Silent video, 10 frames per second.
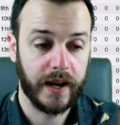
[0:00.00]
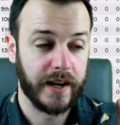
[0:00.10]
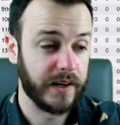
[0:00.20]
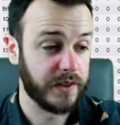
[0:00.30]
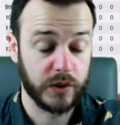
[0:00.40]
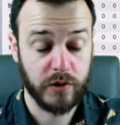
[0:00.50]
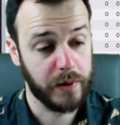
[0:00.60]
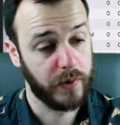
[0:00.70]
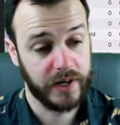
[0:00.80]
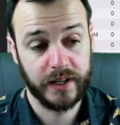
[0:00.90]
And it's a
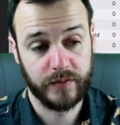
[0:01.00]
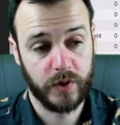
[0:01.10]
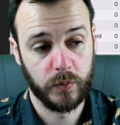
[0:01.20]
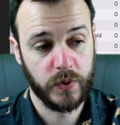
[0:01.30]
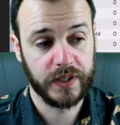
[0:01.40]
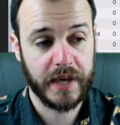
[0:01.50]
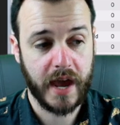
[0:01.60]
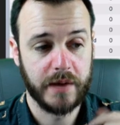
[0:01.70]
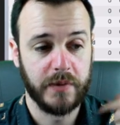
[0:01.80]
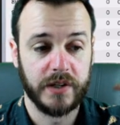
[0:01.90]
great way to get involved with the
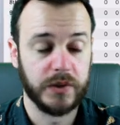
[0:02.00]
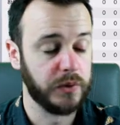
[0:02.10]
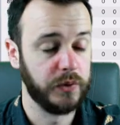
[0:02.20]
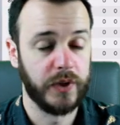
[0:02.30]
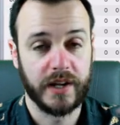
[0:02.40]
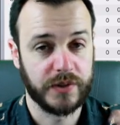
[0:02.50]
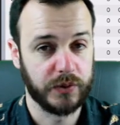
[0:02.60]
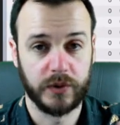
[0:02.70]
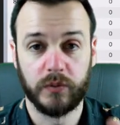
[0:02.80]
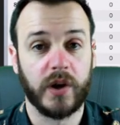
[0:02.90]
game and do
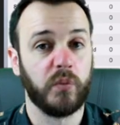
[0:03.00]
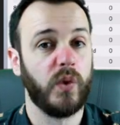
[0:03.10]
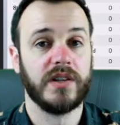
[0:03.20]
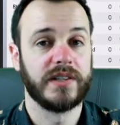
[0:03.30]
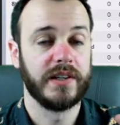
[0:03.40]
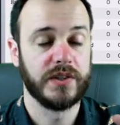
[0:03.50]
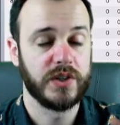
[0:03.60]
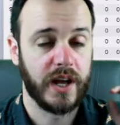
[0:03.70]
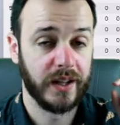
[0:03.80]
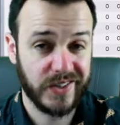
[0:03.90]
that sort of like one
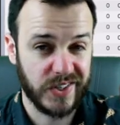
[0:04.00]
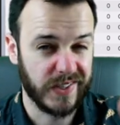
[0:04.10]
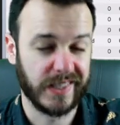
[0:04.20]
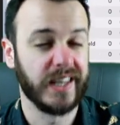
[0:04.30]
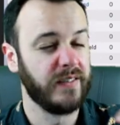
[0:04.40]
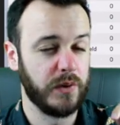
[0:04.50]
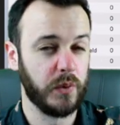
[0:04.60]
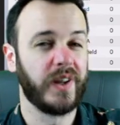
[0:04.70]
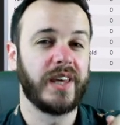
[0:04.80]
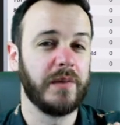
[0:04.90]
season challenge to see
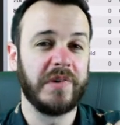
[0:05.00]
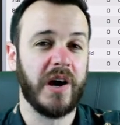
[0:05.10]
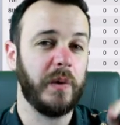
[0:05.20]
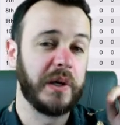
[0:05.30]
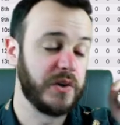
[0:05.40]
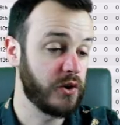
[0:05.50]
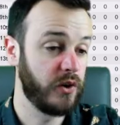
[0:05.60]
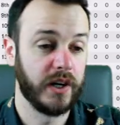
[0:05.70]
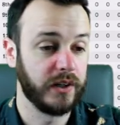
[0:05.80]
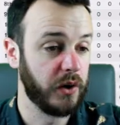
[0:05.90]
if you want to keep going and
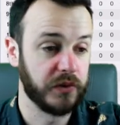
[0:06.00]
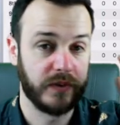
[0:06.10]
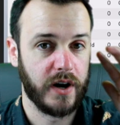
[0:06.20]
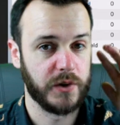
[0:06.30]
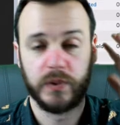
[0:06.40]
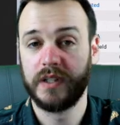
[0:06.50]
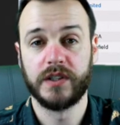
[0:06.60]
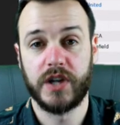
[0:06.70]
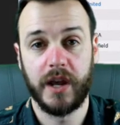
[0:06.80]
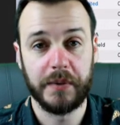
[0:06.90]
try and go as far as
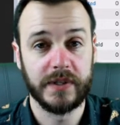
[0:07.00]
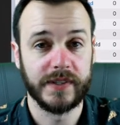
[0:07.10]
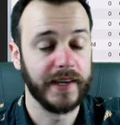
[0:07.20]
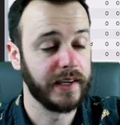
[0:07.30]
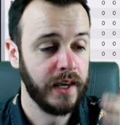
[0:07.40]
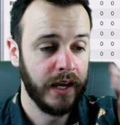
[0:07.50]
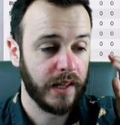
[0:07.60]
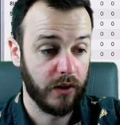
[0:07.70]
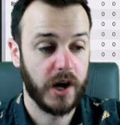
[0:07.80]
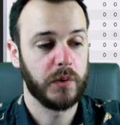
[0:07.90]
winning the Champions League
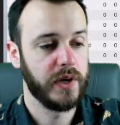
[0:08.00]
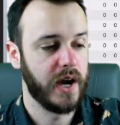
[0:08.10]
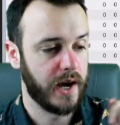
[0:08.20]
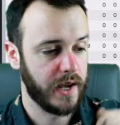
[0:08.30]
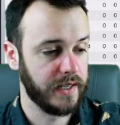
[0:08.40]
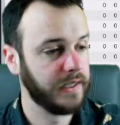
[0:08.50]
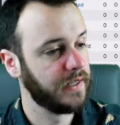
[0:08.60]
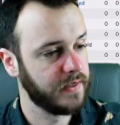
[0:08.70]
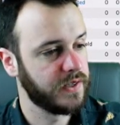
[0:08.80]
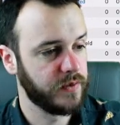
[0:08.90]
like we are
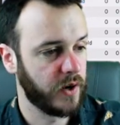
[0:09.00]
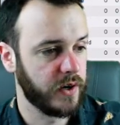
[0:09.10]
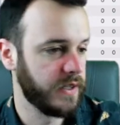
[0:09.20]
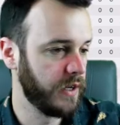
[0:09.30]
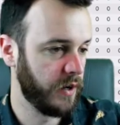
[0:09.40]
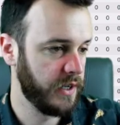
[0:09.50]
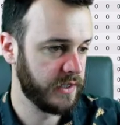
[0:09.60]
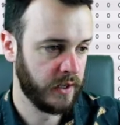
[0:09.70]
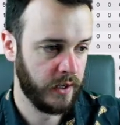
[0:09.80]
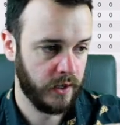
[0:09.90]
in this very
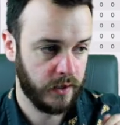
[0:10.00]
series.